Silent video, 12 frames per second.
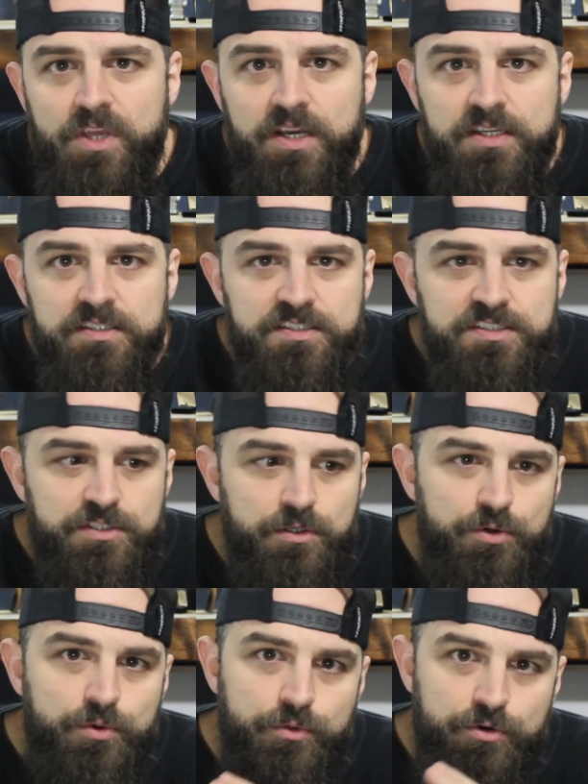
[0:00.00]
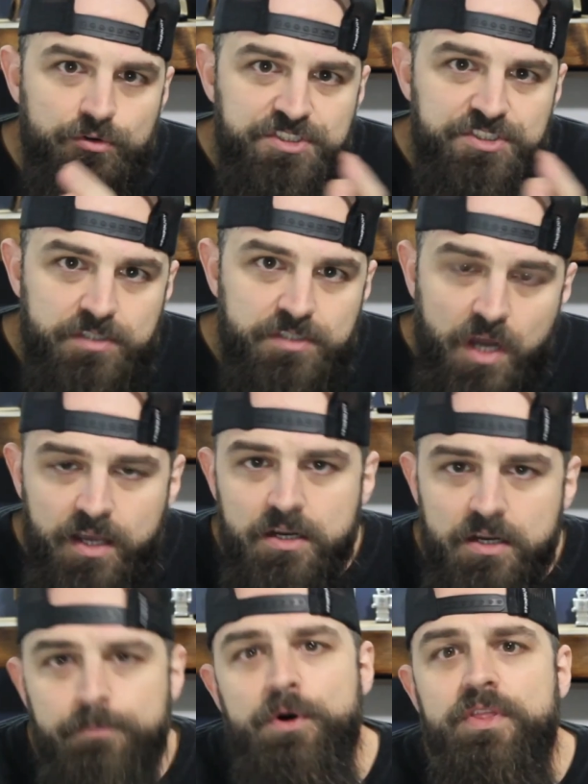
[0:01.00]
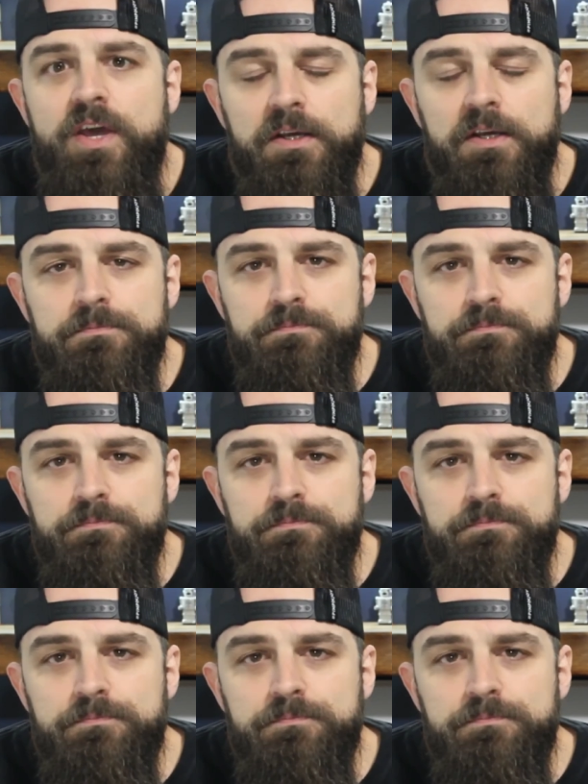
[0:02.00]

And so they're stocking up on that.